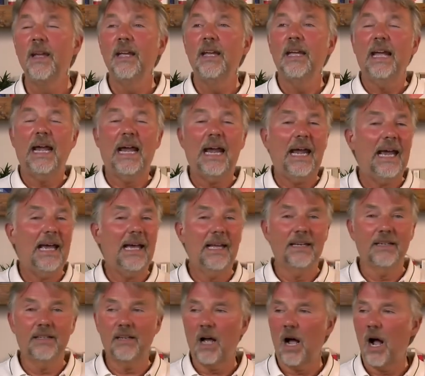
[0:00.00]

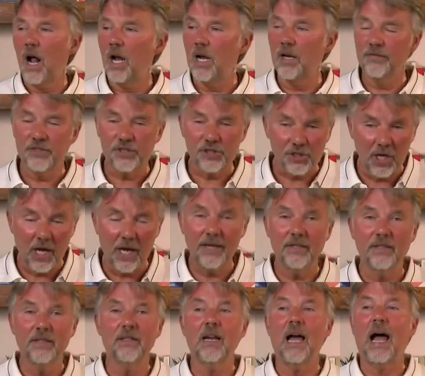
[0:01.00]
And all of a
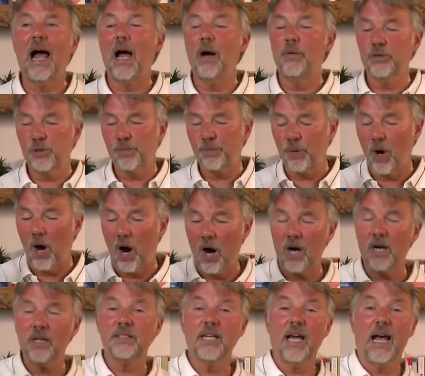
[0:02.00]
sudden, I was
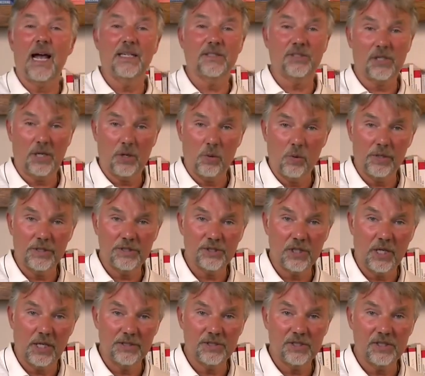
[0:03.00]
prioritizing what is
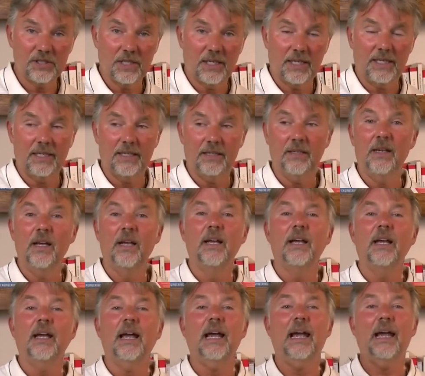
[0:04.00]
unseen
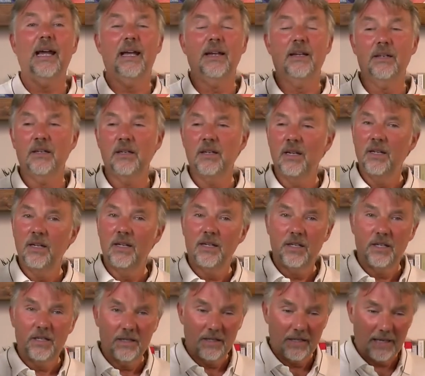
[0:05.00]
and
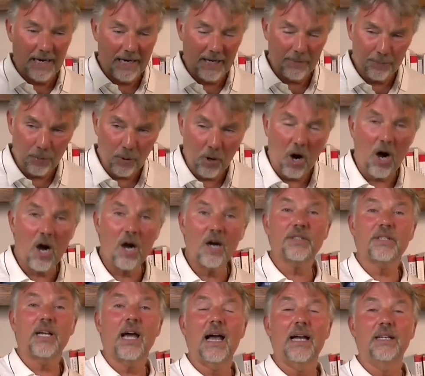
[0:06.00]

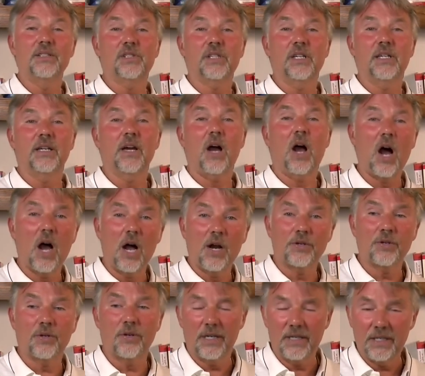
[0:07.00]
prioritizing
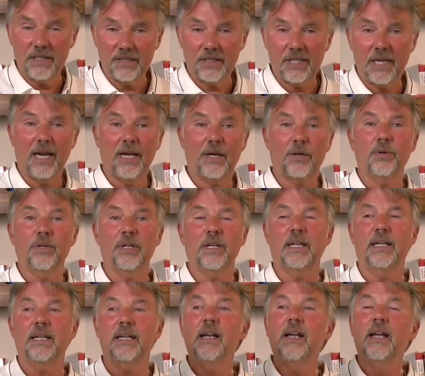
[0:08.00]
honor and
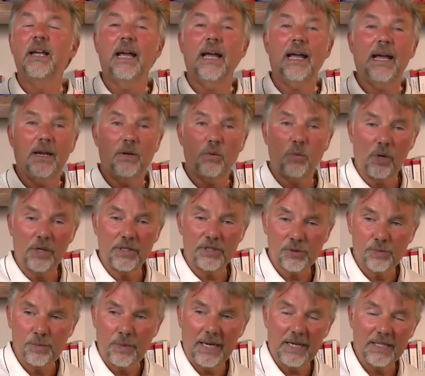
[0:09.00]
integrity and what is
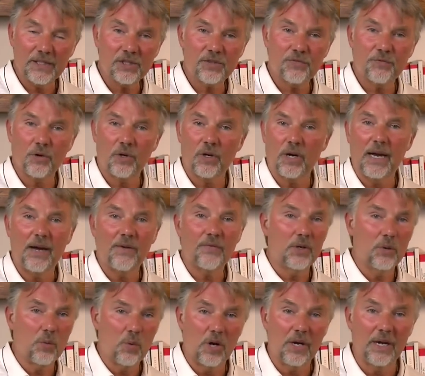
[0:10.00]
best for
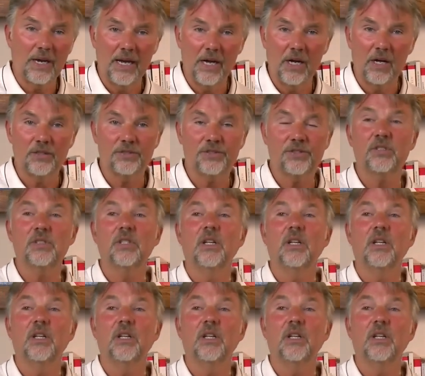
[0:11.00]
everyone else.